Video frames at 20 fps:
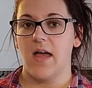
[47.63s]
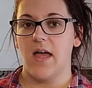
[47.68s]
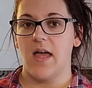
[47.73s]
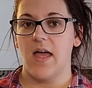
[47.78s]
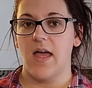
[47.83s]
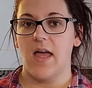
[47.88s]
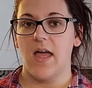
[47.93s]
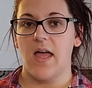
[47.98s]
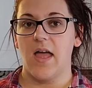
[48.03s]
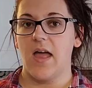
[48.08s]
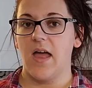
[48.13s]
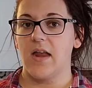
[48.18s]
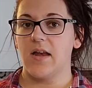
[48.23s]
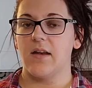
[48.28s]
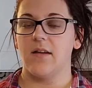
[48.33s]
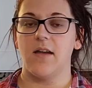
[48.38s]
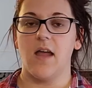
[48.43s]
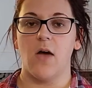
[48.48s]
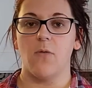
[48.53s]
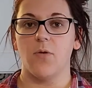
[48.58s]

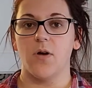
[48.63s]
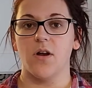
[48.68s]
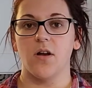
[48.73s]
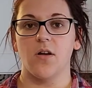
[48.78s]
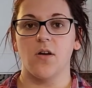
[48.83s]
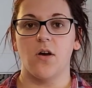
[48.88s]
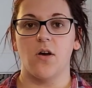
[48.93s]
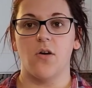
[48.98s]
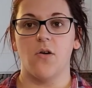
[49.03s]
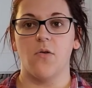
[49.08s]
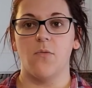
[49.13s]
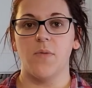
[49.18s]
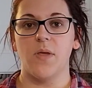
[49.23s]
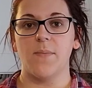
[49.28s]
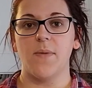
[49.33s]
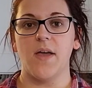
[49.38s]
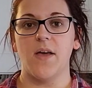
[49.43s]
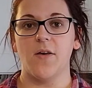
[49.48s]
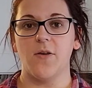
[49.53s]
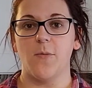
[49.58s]
And now we're gonna go
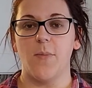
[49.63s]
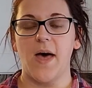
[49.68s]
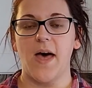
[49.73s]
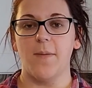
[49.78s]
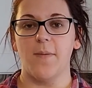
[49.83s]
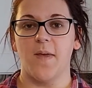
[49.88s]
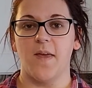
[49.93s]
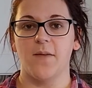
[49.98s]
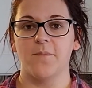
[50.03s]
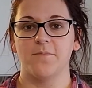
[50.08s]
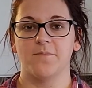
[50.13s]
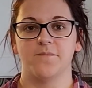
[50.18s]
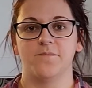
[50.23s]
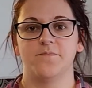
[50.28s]
meet my Uncle Bobby.